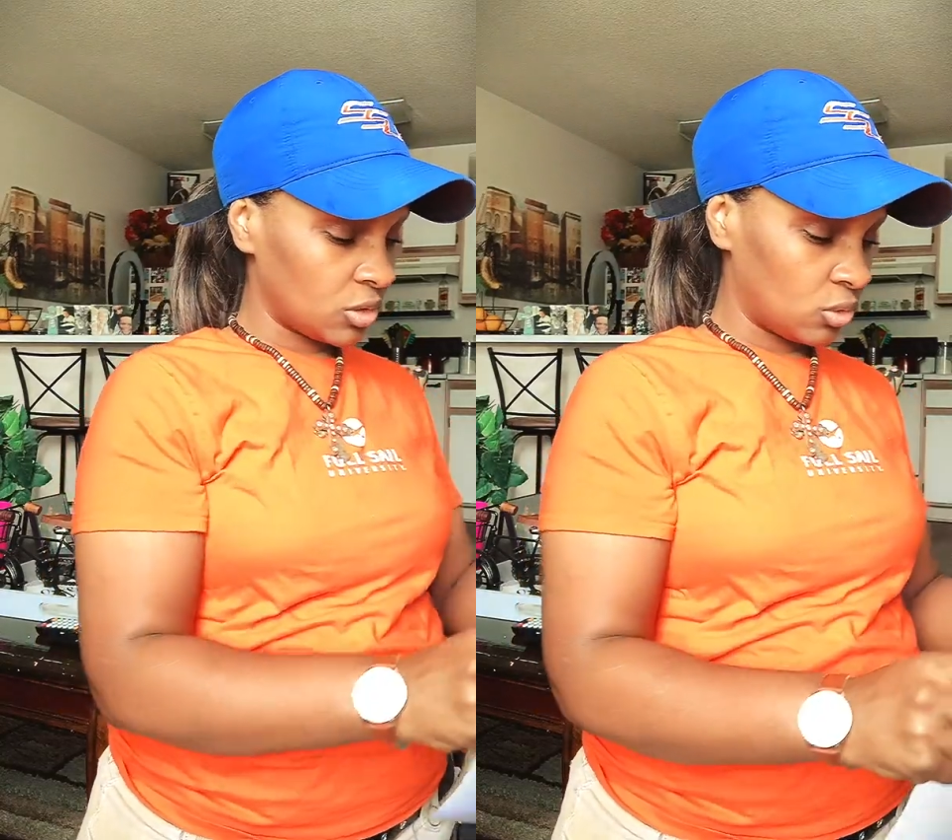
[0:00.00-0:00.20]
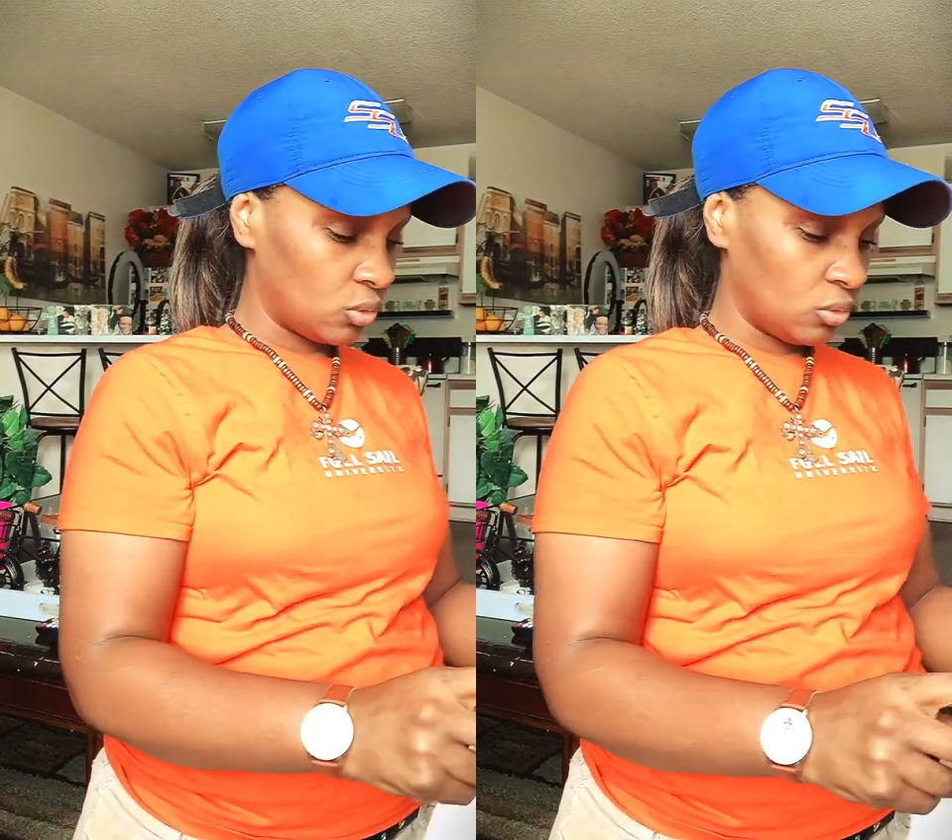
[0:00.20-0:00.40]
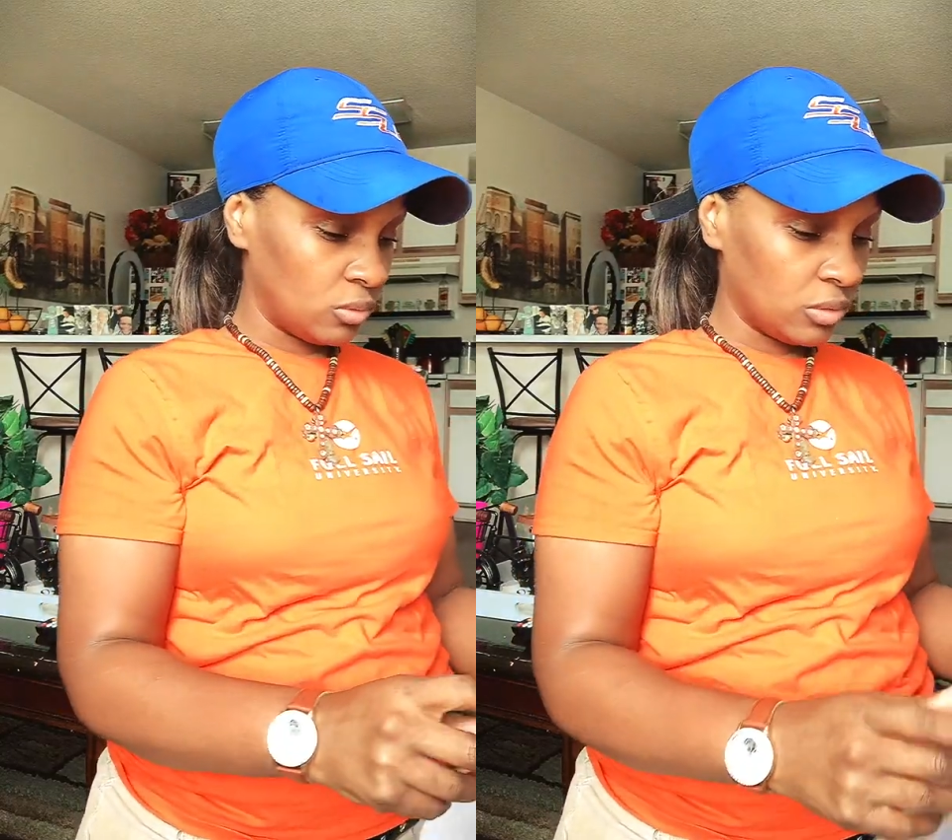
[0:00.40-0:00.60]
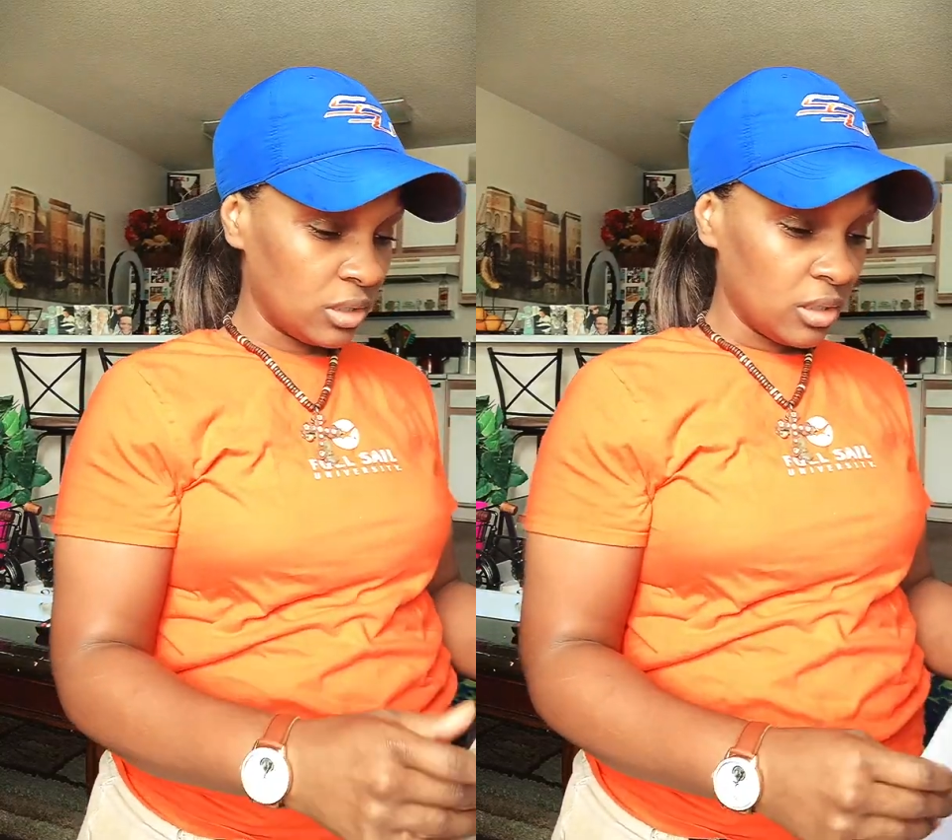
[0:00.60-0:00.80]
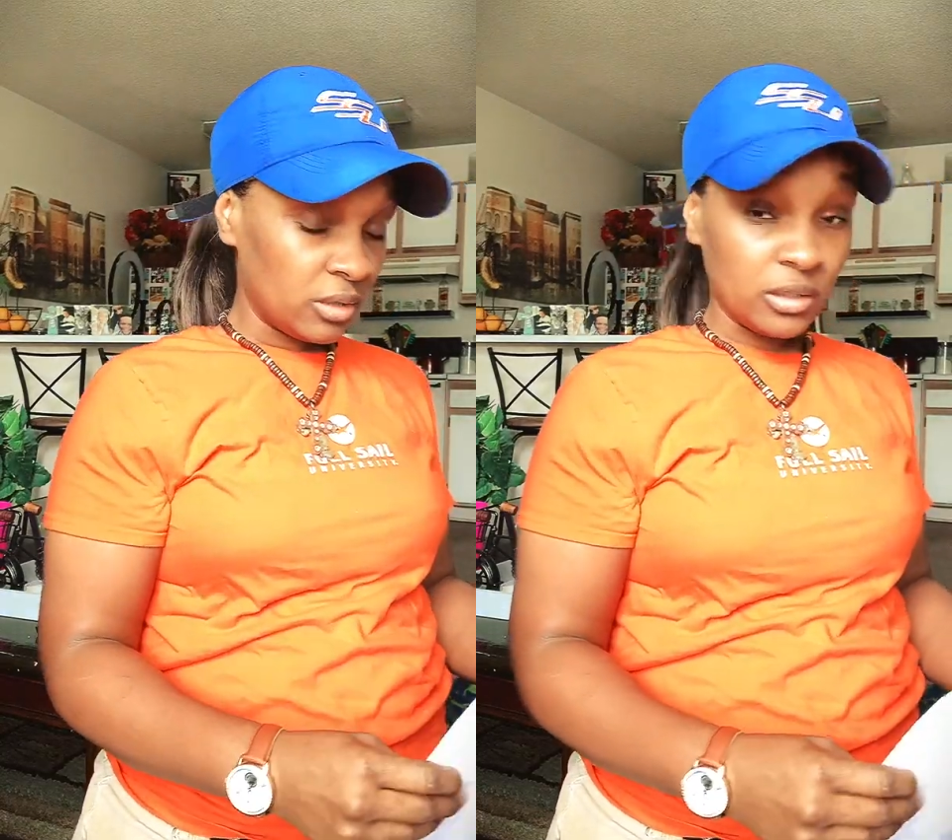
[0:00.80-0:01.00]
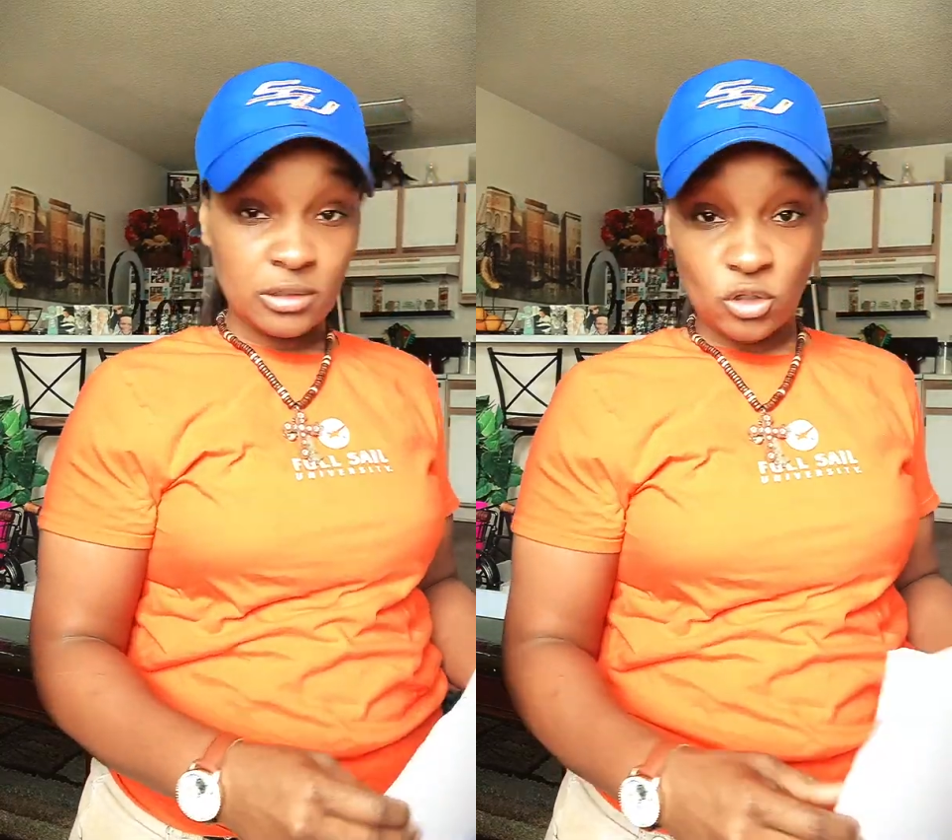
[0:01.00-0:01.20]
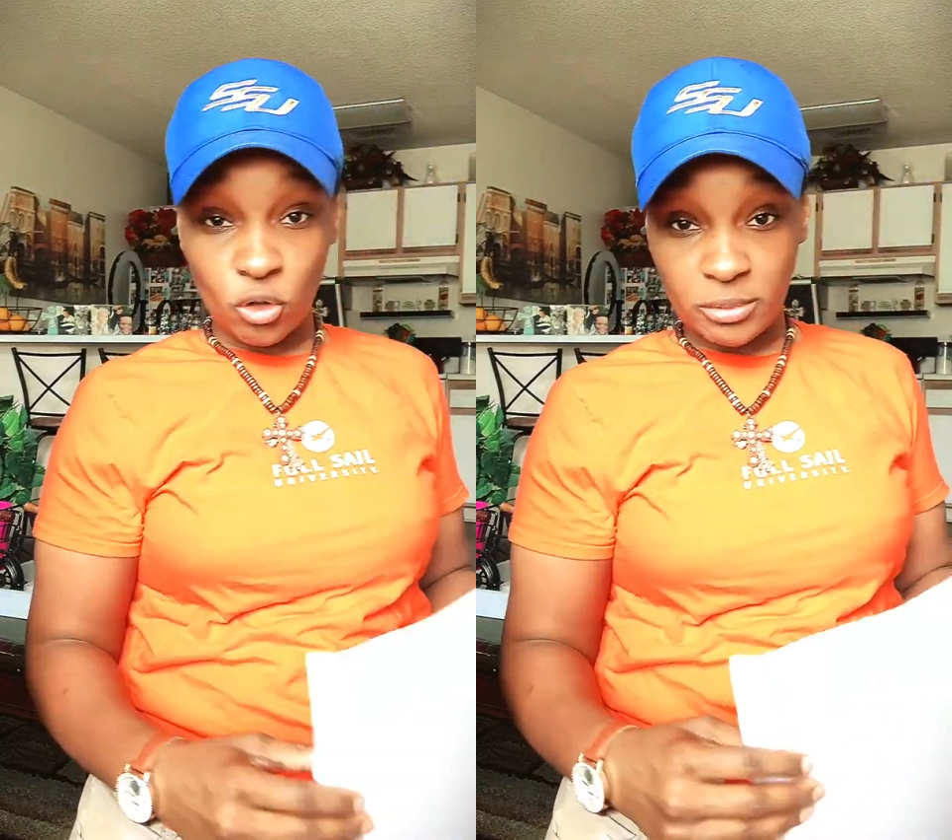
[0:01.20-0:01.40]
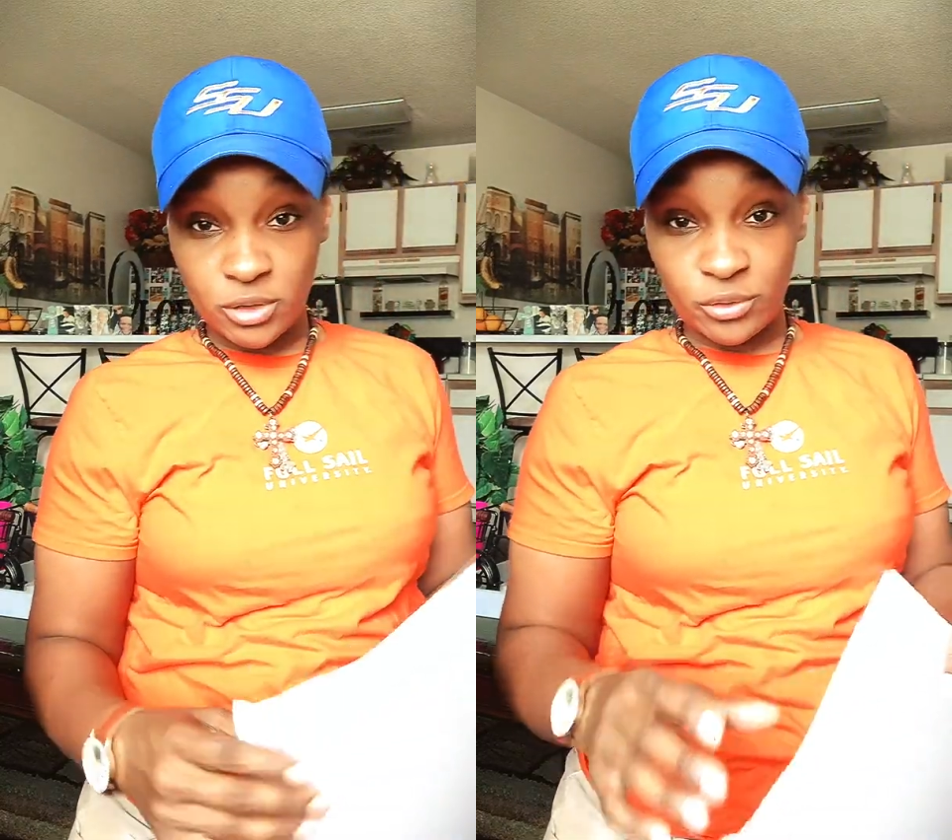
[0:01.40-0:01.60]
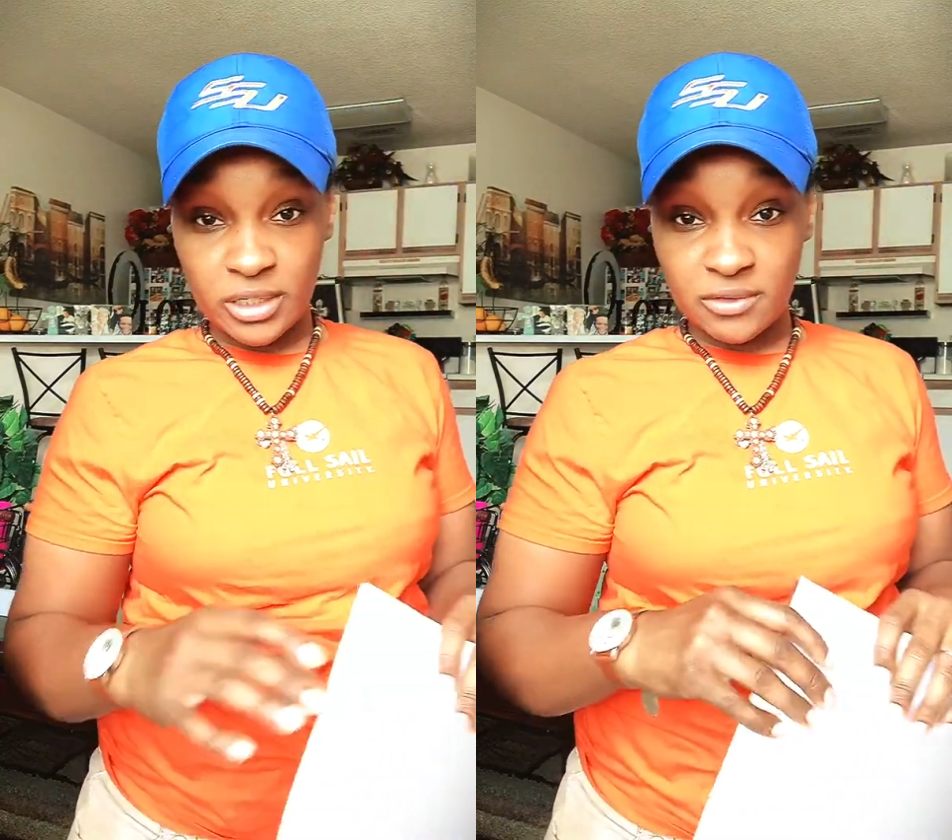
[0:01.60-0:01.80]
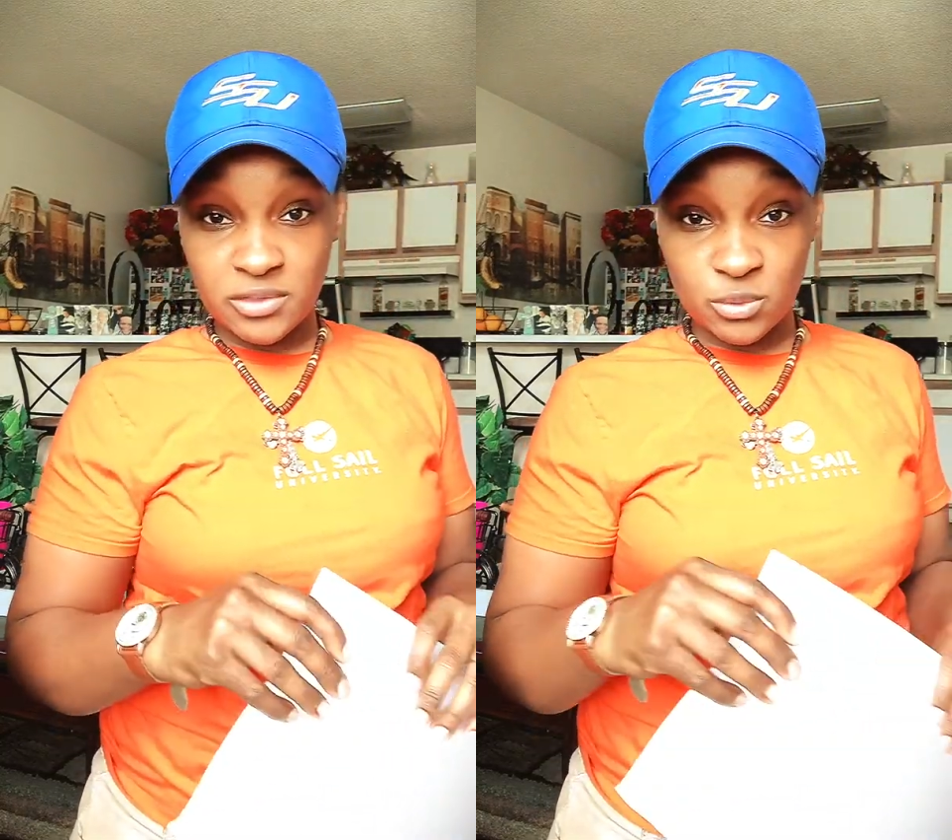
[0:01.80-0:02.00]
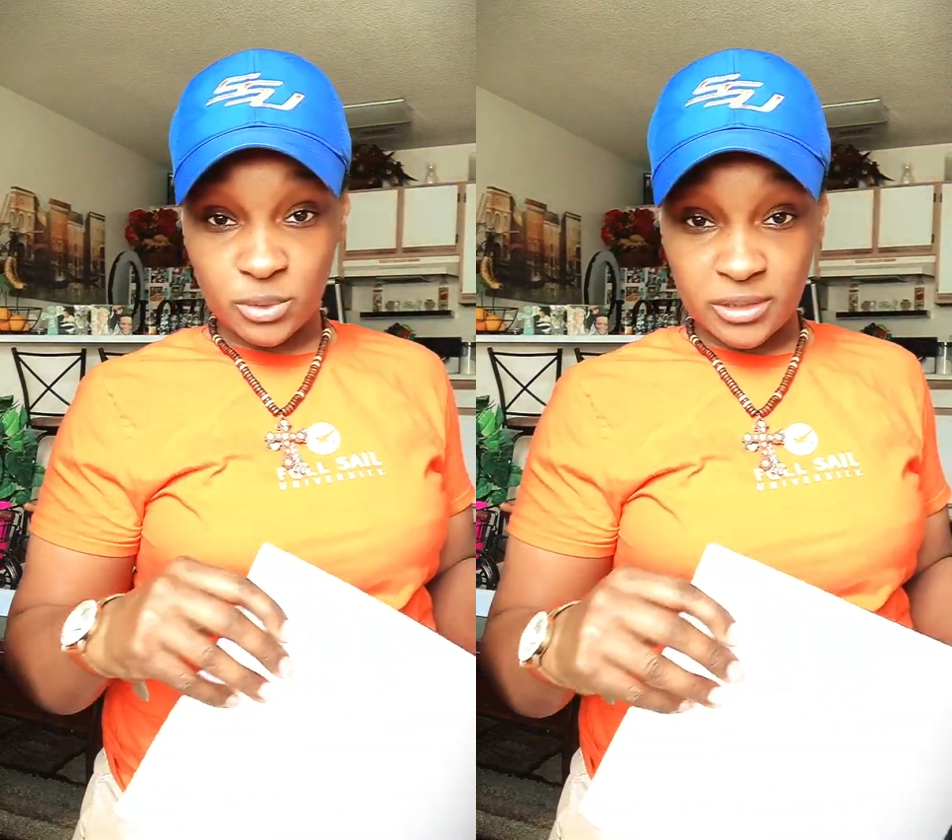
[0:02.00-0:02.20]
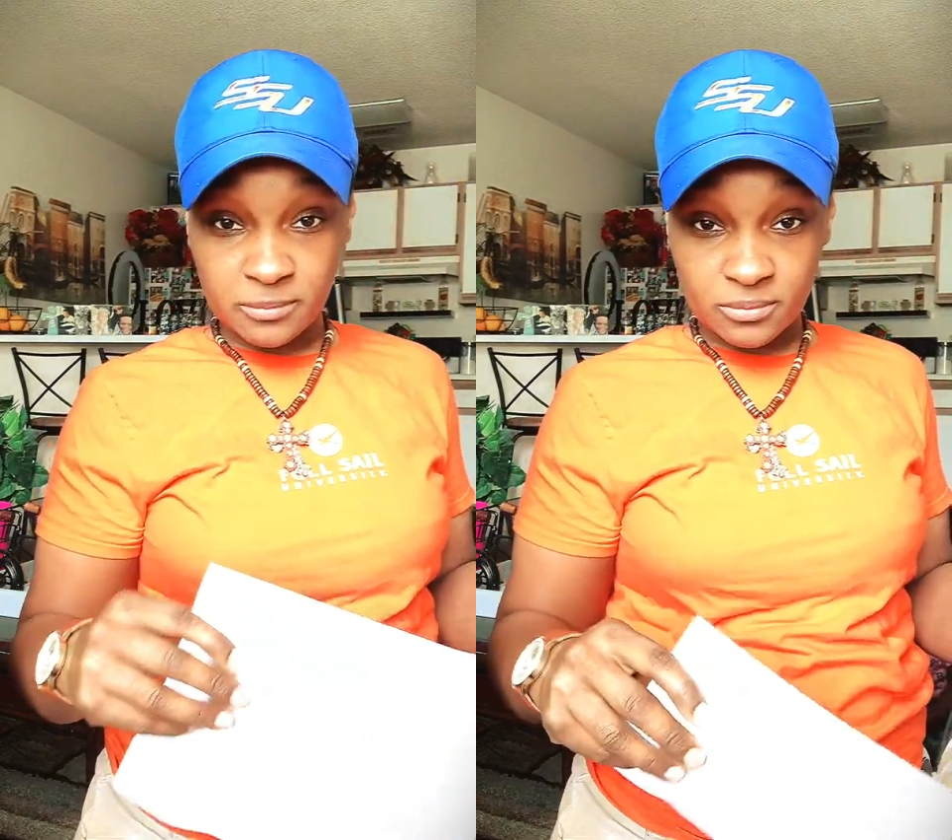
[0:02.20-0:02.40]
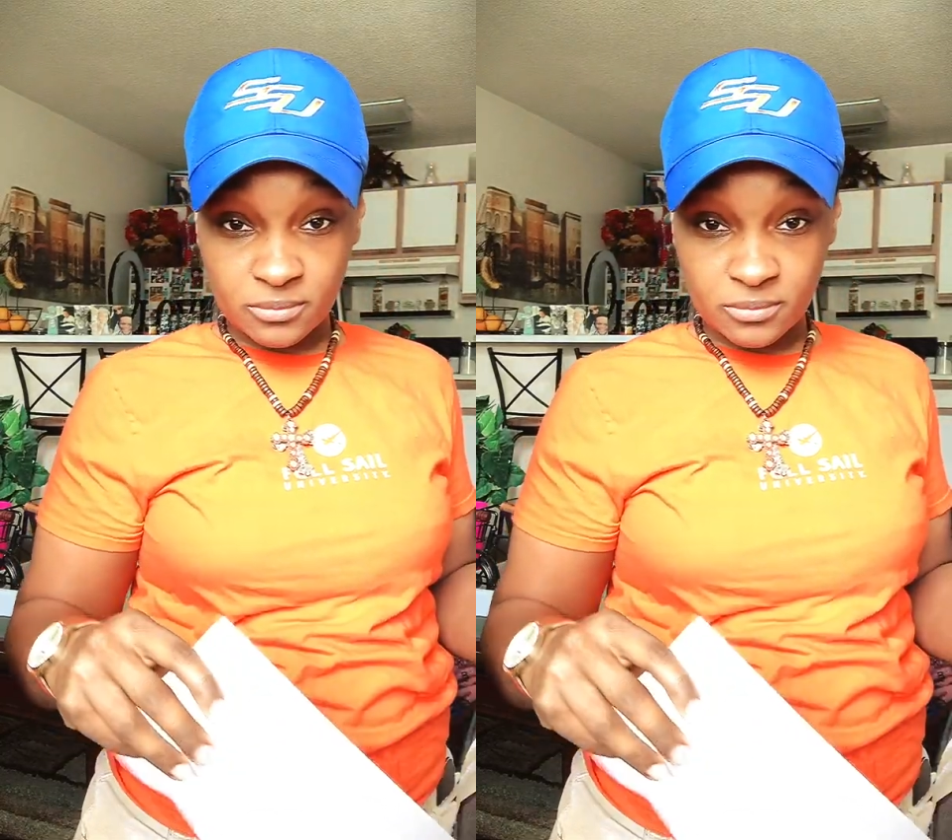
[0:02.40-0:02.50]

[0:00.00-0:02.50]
to the Adobe Creative Suite.